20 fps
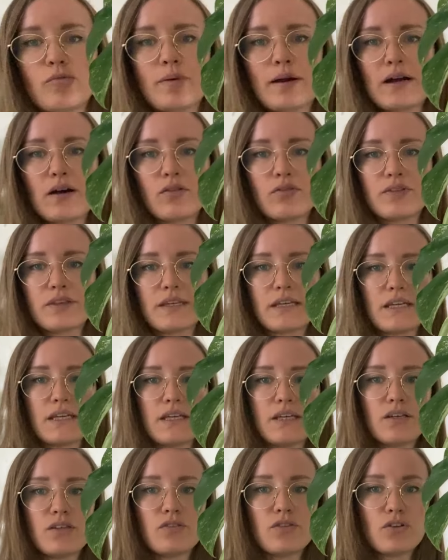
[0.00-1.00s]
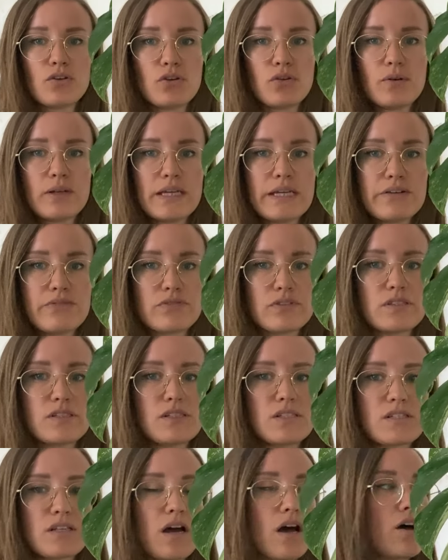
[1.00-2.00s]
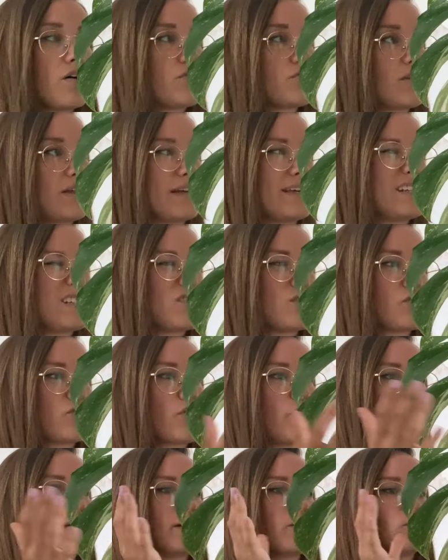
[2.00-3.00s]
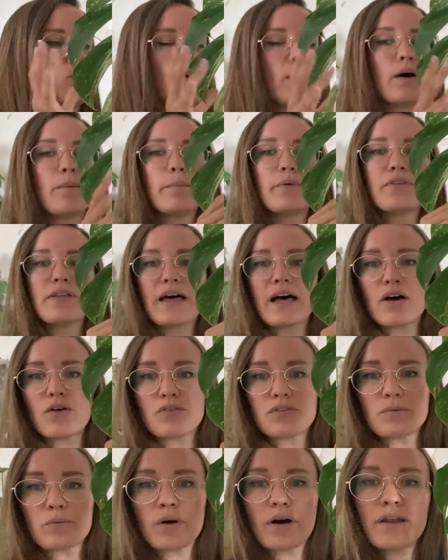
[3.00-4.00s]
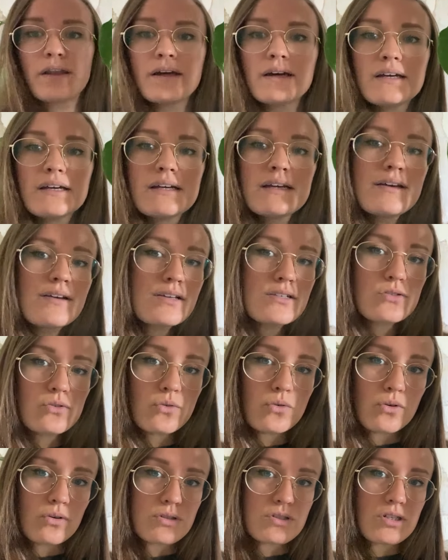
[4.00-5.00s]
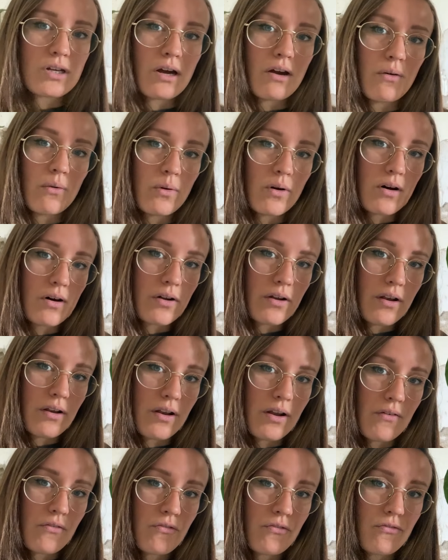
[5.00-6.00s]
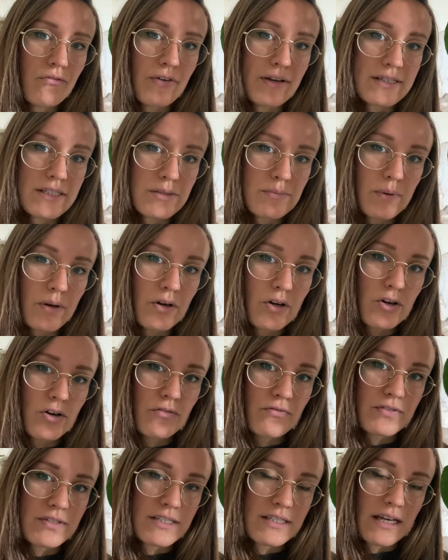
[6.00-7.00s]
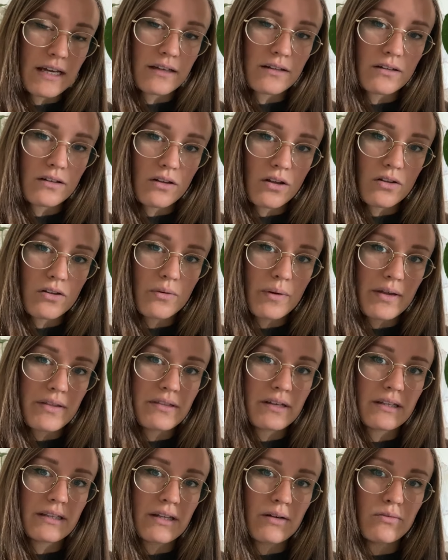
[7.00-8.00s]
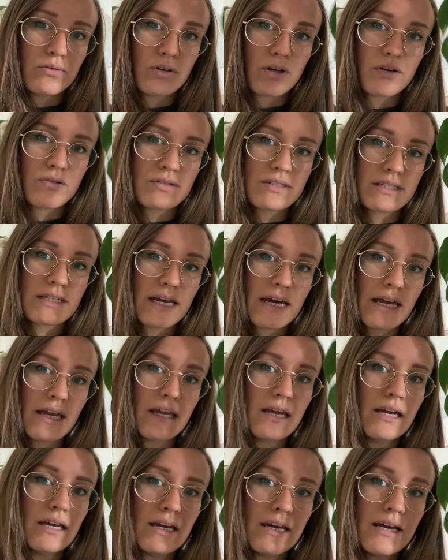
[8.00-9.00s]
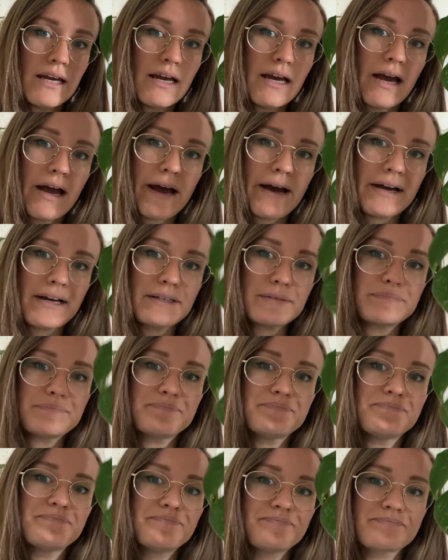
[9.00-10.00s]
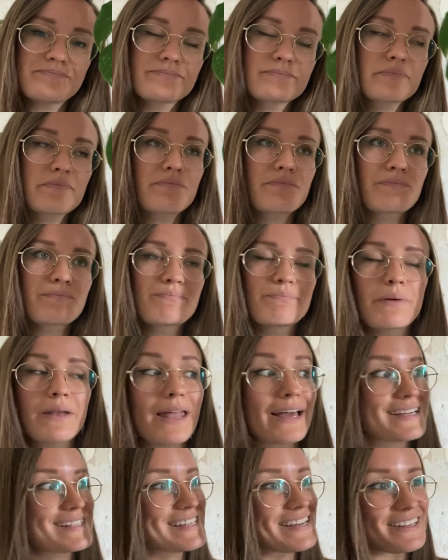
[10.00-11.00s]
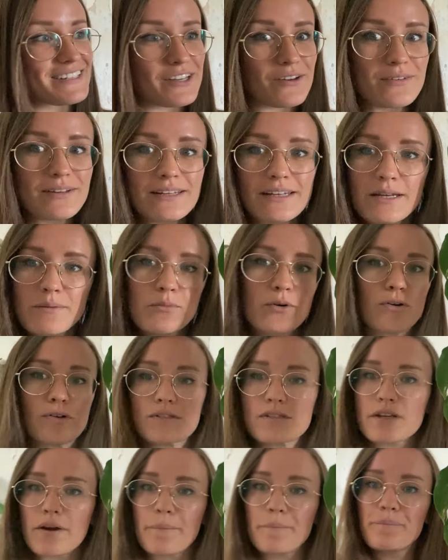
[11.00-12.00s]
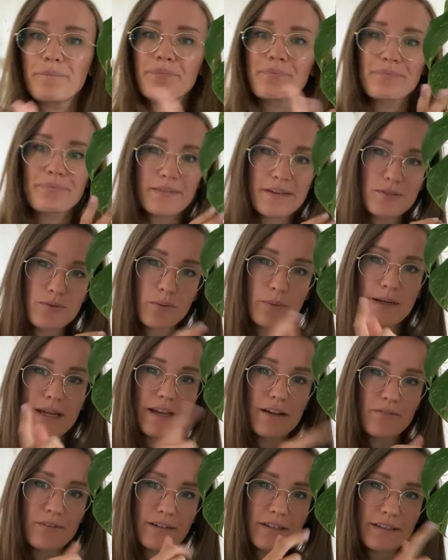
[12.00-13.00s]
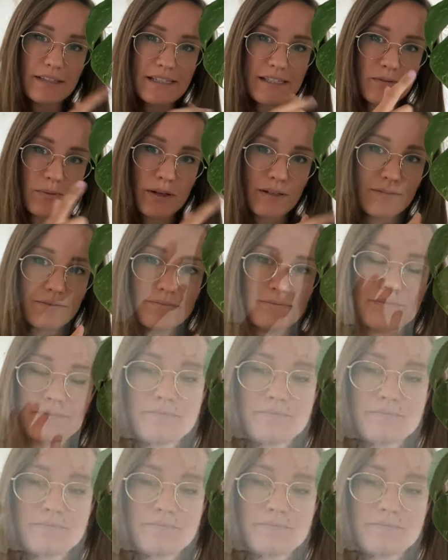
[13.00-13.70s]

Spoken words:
about, the new leaf and stuff, like it's not growing in well, but the healthy one is also on Facebook for sale, although I think that will go today. But like I said, I don't need any more, so that's what we're getting rid of, this one.